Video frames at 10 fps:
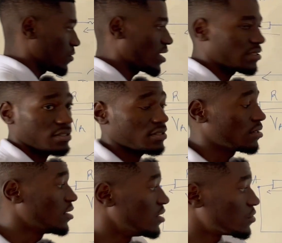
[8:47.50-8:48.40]
that's it.
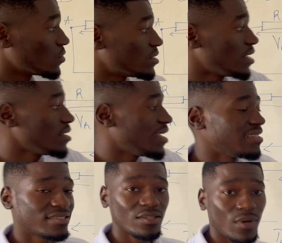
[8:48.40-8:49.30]
So Z is
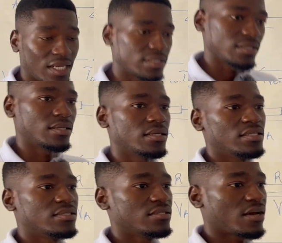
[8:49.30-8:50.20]
still what? It's
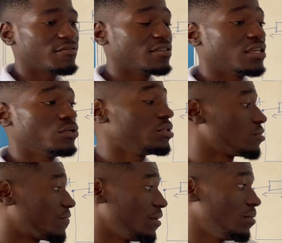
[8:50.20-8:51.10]
still having the unit of
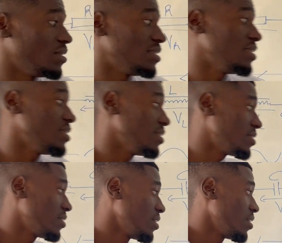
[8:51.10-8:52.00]
a
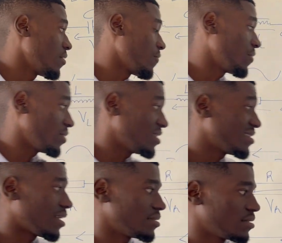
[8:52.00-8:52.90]

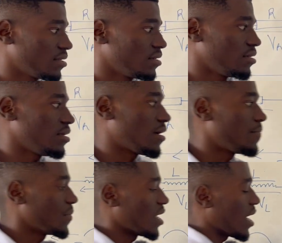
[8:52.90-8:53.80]
resistance. Yeah.
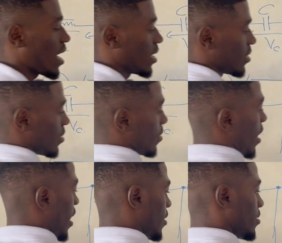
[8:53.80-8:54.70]
And
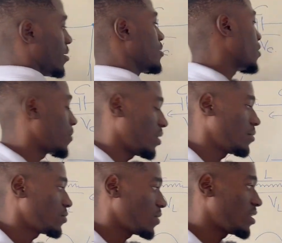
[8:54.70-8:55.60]
I is current.
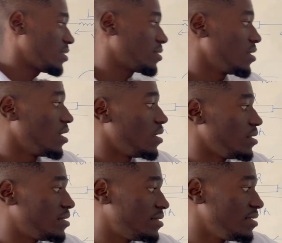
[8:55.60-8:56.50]
So that's it.
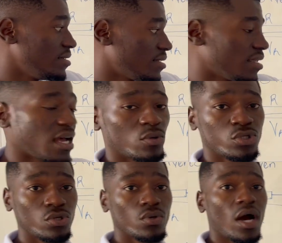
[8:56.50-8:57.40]
Dz, I will show
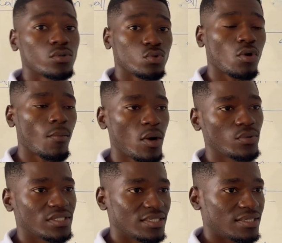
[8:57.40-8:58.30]
you how to come up with
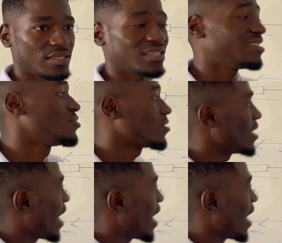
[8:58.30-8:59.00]
Dz. It's not the